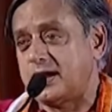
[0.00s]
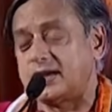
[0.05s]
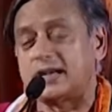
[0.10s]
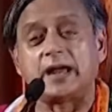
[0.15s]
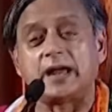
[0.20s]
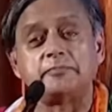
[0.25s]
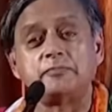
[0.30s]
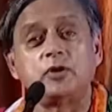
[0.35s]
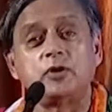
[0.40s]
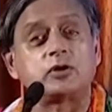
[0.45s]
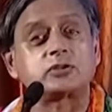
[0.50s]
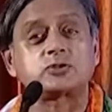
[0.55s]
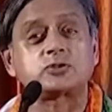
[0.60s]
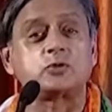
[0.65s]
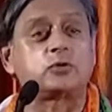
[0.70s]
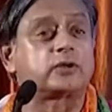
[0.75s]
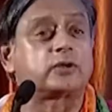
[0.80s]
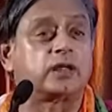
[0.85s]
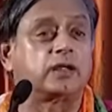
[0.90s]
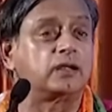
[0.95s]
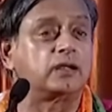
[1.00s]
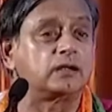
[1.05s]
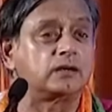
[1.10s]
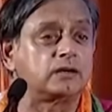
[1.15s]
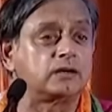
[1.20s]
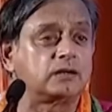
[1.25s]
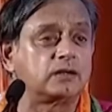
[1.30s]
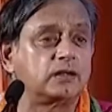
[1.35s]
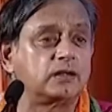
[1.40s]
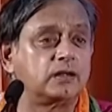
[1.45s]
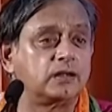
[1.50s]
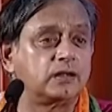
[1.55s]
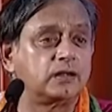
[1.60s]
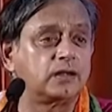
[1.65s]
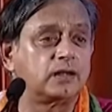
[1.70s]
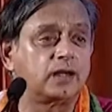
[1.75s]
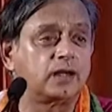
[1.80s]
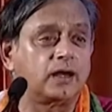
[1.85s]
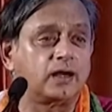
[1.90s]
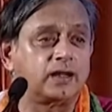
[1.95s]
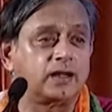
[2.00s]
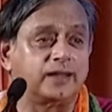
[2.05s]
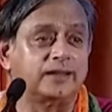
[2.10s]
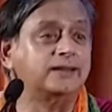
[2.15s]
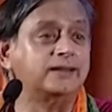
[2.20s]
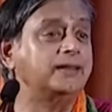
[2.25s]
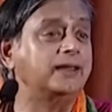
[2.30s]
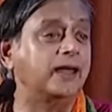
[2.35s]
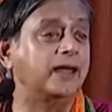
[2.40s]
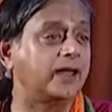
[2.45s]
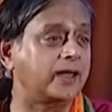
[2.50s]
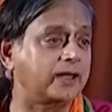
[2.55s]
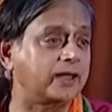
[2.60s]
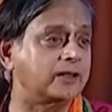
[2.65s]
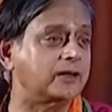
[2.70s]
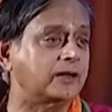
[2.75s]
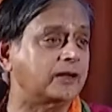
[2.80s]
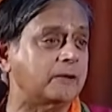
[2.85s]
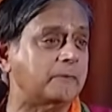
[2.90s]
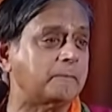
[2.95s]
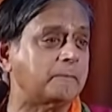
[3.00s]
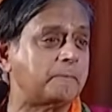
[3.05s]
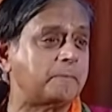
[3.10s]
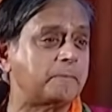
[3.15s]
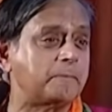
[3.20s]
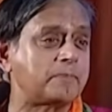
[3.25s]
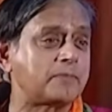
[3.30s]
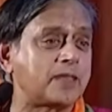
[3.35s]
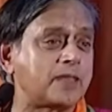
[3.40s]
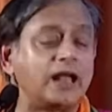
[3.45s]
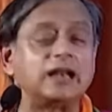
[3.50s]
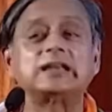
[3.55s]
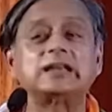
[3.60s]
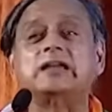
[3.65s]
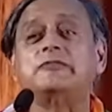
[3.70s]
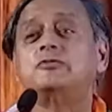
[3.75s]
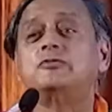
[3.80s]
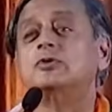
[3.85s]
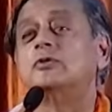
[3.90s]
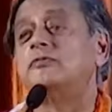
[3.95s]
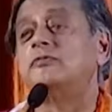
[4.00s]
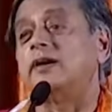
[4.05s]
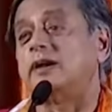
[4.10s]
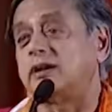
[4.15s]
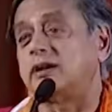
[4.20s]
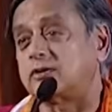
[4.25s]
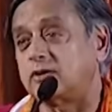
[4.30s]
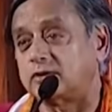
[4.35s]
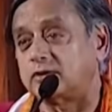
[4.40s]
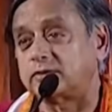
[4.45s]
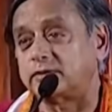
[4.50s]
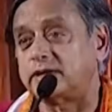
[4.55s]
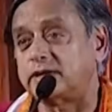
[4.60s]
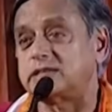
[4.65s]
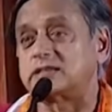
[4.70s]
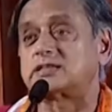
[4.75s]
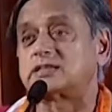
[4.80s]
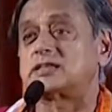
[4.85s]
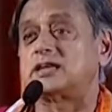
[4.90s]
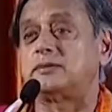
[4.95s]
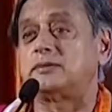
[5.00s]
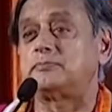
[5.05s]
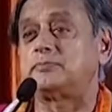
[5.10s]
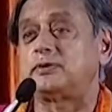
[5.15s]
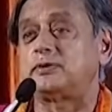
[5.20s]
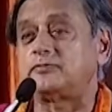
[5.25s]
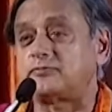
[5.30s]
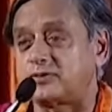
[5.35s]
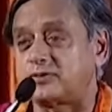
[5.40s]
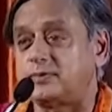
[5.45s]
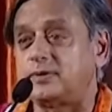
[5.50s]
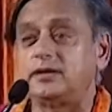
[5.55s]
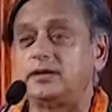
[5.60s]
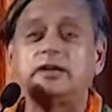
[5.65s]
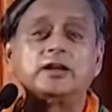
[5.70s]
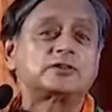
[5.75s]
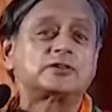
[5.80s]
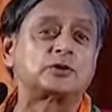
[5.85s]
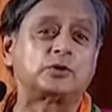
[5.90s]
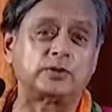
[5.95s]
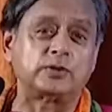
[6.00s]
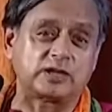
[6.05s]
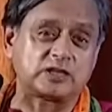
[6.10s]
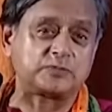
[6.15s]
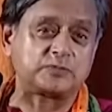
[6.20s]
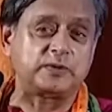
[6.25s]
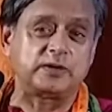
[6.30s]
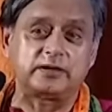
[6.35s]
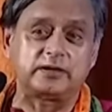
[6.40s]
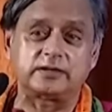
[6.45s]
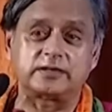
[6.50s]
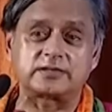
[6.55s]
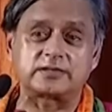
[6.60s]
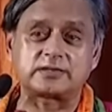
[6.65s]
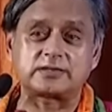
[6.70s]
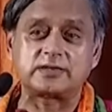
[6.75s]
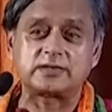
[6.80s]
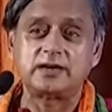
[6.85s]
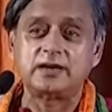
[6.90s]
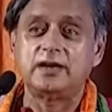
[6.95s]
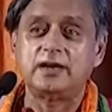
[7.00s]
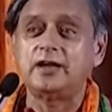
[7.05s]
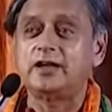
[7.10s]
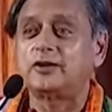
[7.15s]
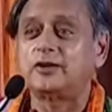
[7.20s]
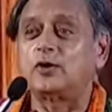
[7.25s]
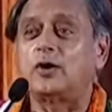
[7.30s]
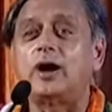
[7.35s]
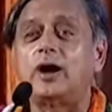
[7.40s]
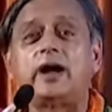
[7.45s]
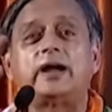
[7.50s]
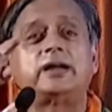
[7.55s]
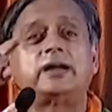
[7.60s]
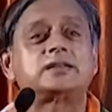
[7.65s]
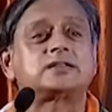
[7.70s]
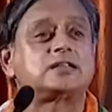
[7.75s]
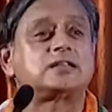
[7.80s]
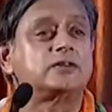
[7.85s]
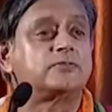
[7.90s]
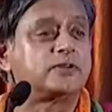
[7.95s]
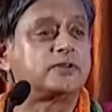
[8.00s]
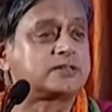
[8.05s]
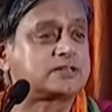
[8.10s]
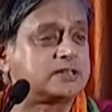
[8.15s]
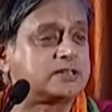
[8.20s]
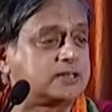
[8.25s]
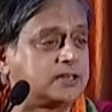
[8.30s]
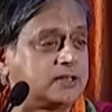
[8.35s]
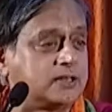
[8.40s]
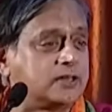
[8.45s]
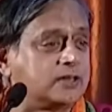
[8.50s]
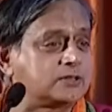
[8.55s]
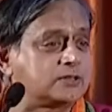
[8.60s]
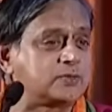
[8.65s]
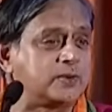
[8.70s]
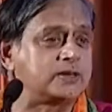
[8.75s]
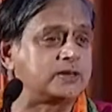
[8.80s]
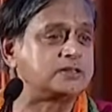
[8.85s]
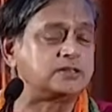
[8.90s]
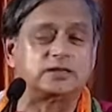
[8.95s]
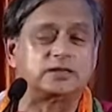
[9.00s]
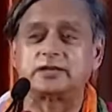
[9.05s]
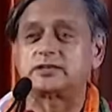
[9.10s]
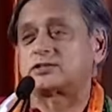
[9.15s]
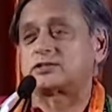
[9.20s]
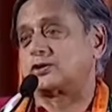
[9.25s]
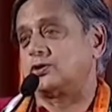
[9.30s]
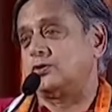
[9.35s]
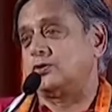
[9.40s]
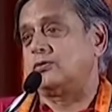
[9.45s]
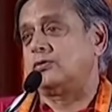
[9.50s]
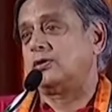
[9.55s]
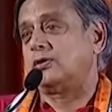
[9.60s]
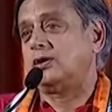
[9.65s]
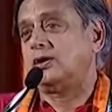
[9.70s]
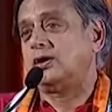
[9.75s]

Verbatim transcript: And I'm not talking in the air here. I'll give you a very concrete example from India's own experience. Your high achiever sitting here 20 years ago